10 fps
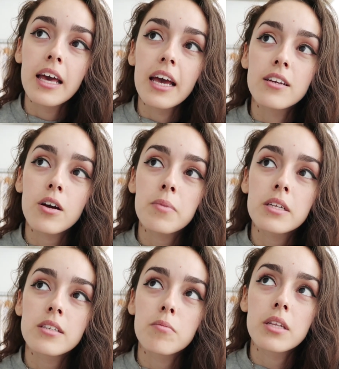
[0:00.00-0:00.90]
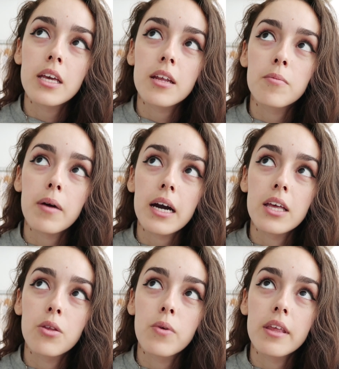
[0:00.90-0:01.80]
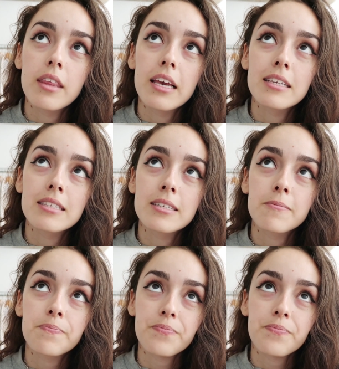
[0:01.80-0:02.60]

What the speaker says: and not be intimidated by the way things